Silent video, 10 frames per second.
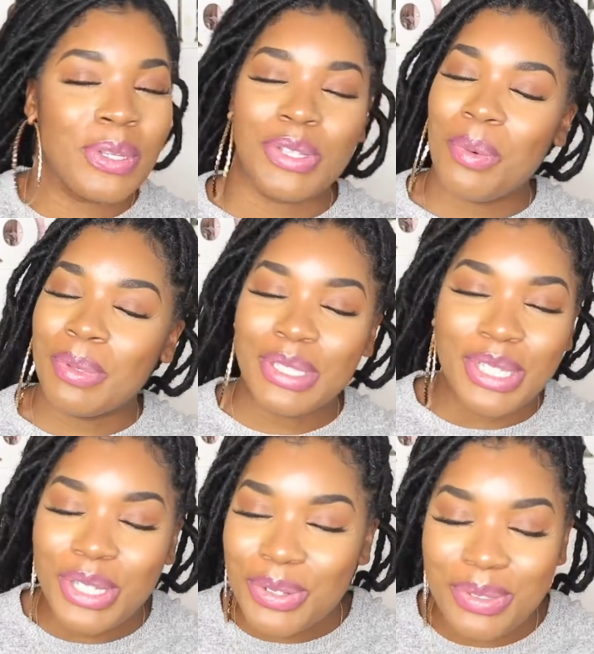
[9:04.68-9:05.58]
open to
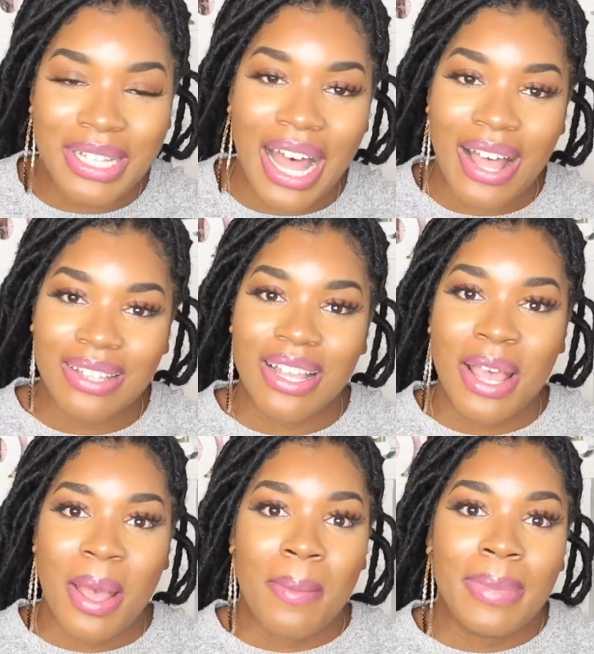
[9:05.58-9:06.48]
the new styles.
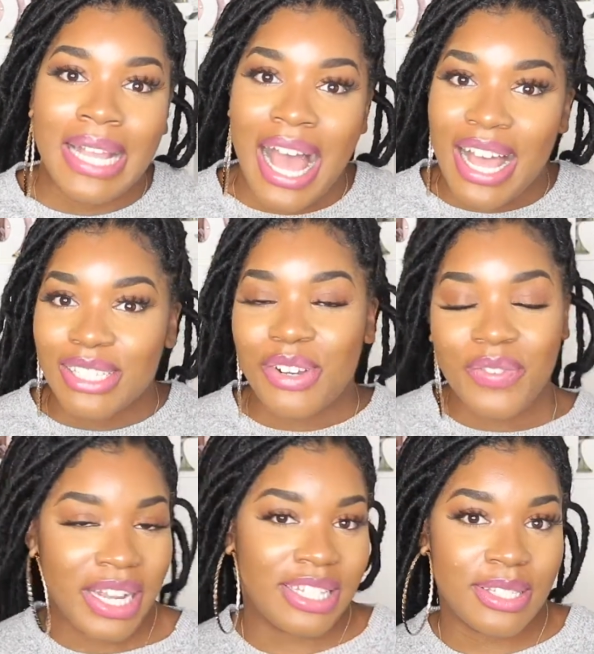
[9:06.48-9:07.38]
But yeah, don't
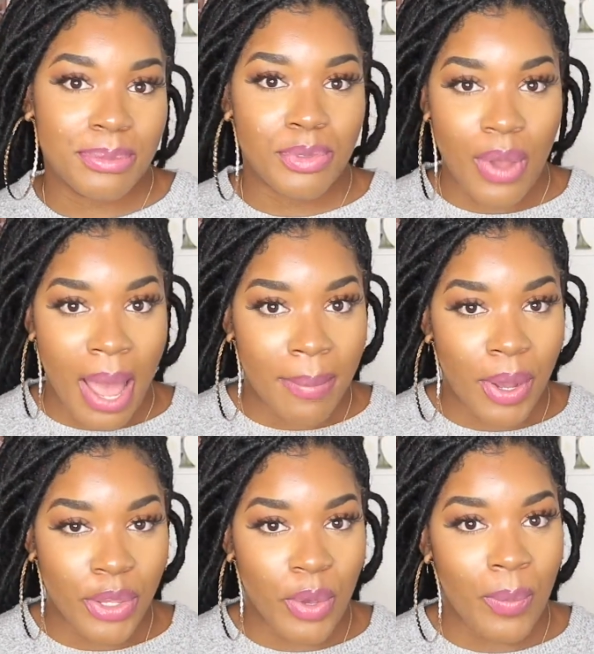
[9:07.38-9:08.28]
forget to subscribe
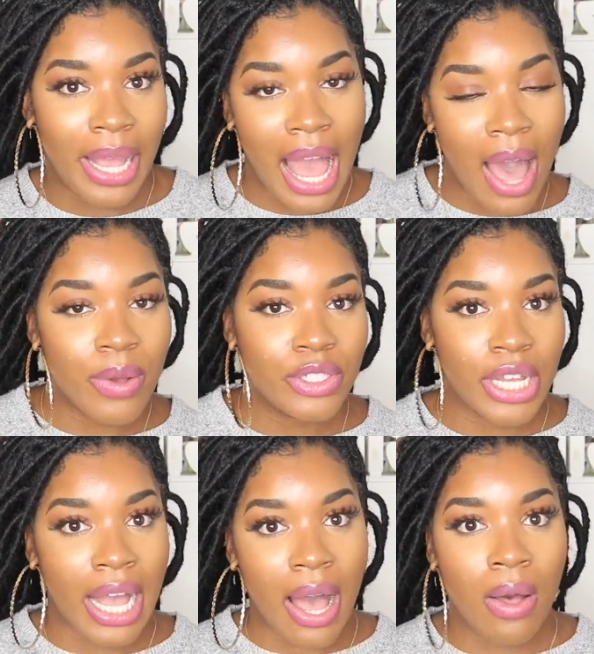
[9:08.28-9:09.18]
on your way out.
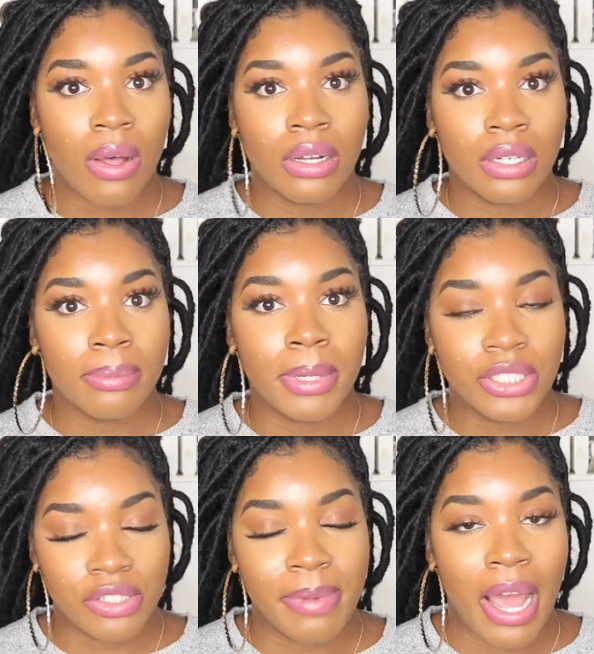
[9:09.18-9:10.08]
Check out a
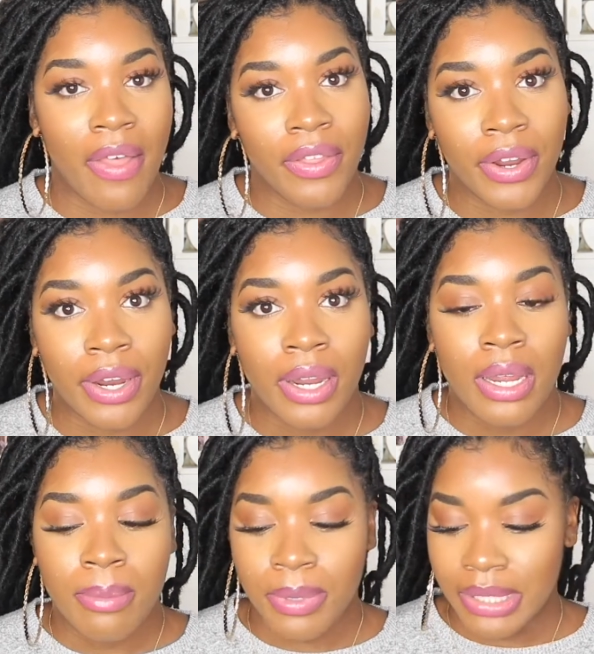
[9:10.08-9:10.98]
bunch of my other
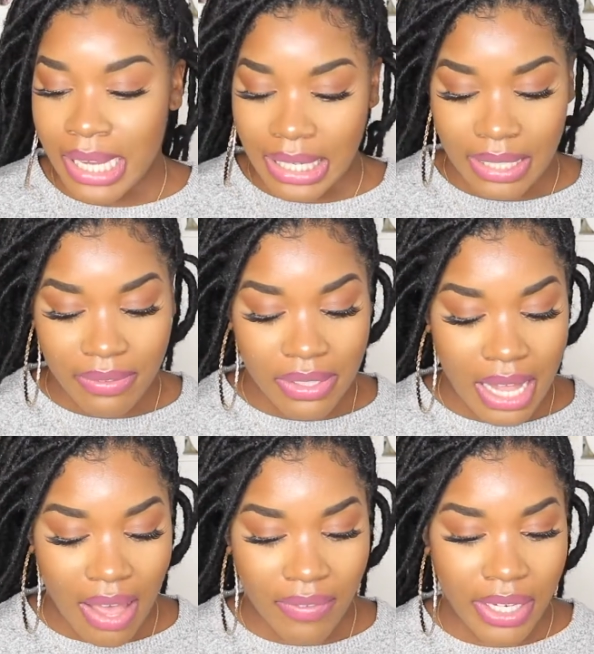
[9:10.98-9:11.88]
protective
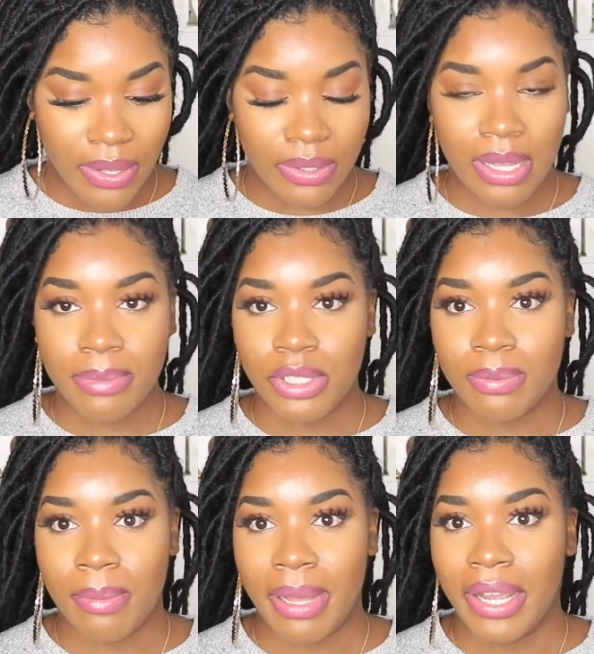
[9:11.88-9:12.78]
style videos. Let me
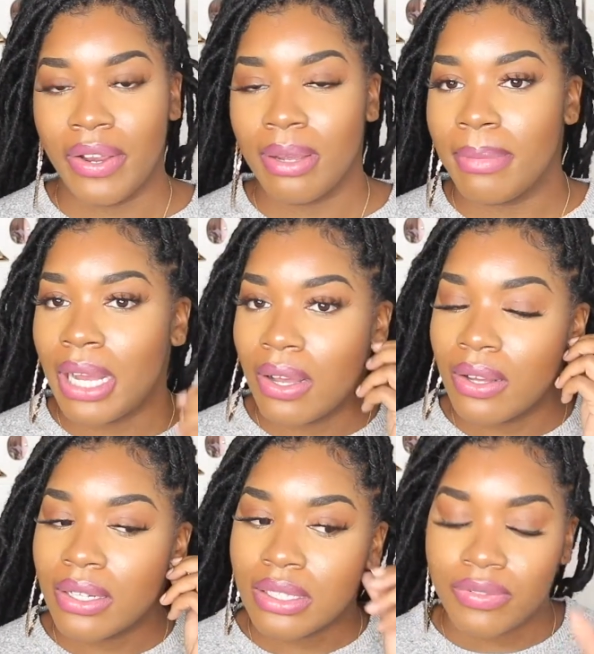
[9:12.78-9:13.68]
just put my earring back
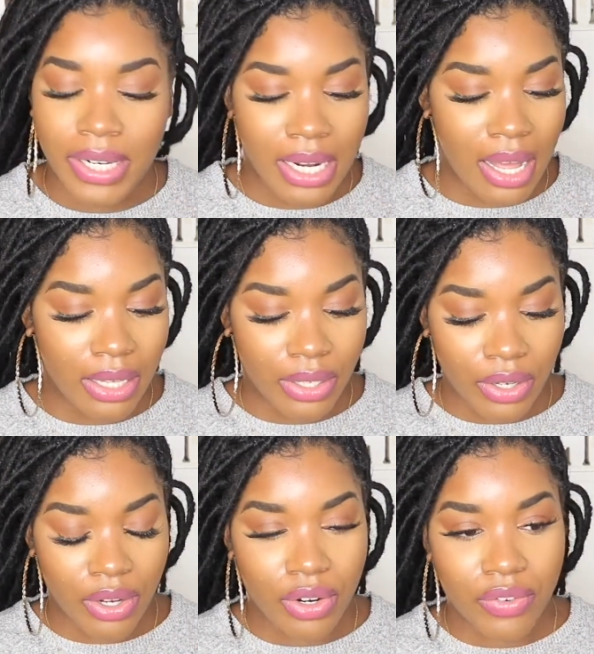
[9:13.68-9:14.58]
on because right now I
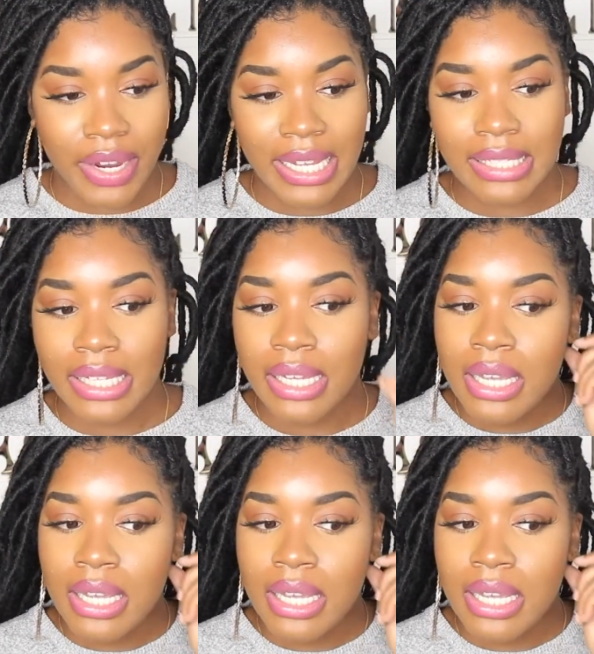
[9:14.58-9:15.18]
look crazy.